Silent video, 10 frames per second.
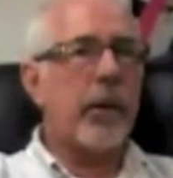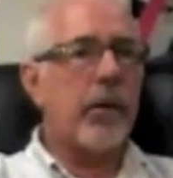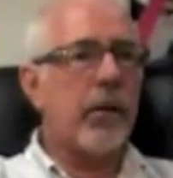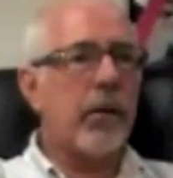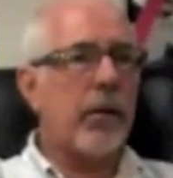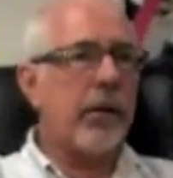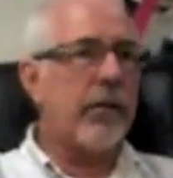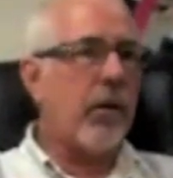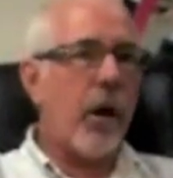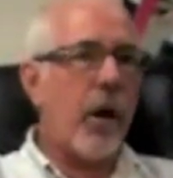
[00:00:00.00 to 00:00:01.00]
but
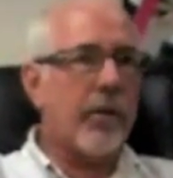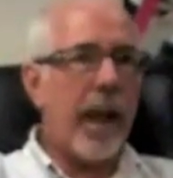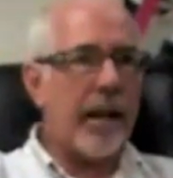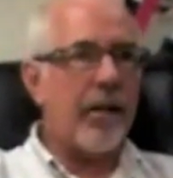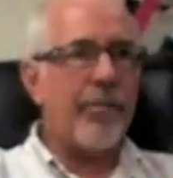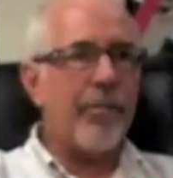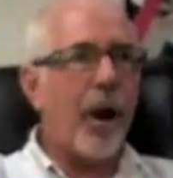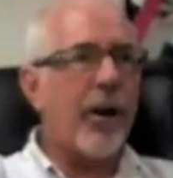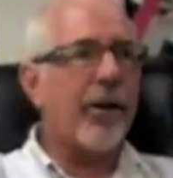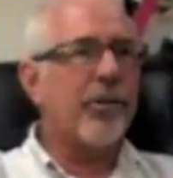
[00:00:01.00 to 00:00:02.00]
these are all
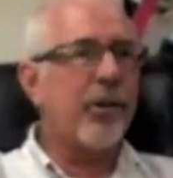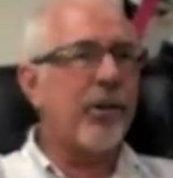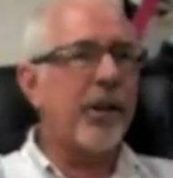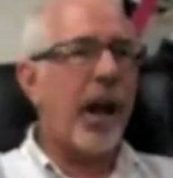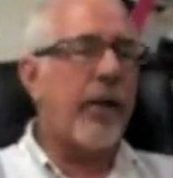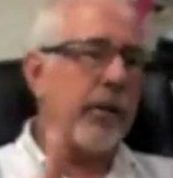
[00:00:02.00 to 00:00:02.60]
technical products, so you